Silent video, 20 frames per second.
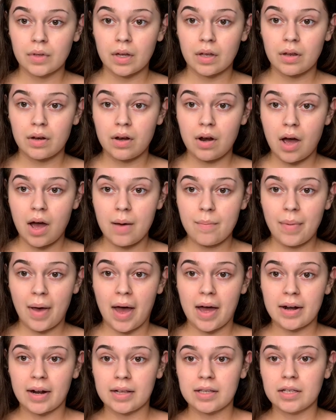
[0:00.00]
Not
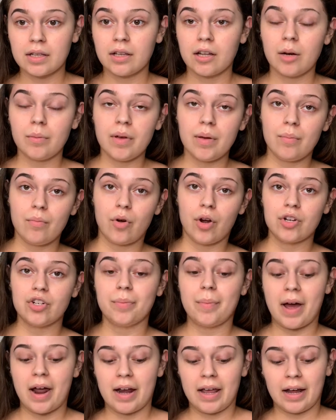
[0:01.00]
bad. It's a little bit more
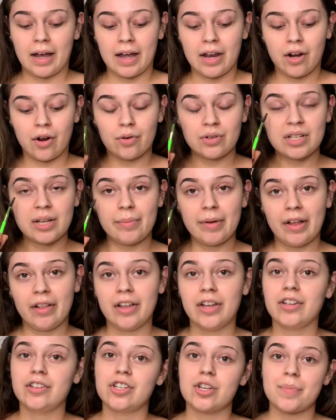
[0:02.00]
dramatic. I don't
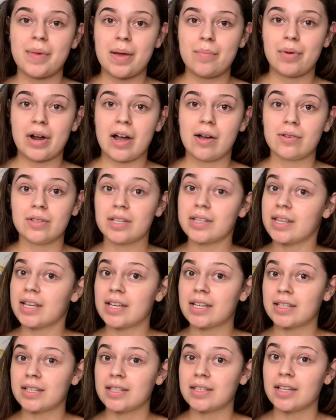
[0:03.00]
typically do my brows
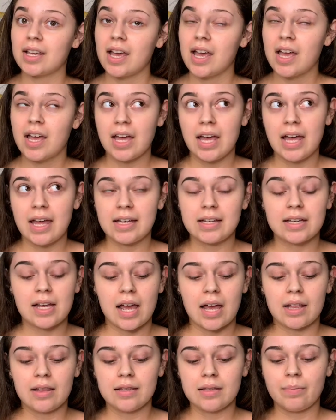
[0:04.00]
this
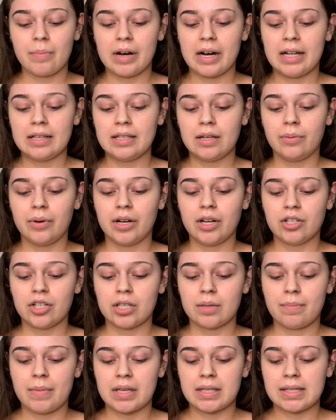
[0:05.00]
intense, but I did want to
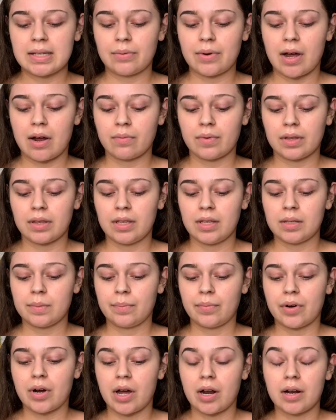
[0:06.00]
just mess around with these
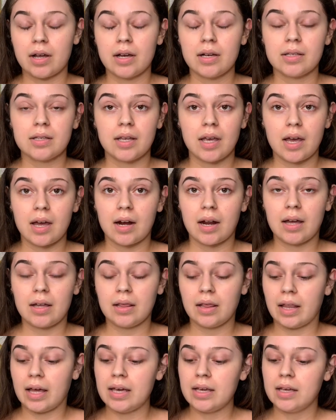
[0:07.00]
products, and I
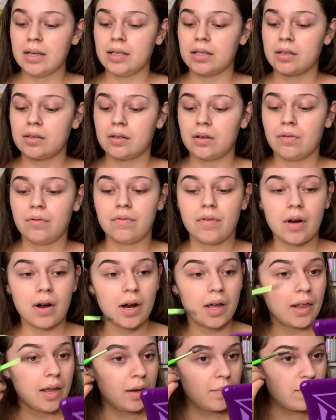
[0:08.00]
like it so far.
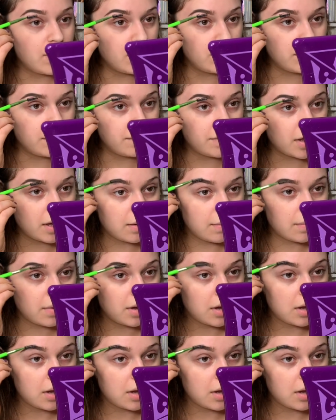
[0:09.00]
I like both of them.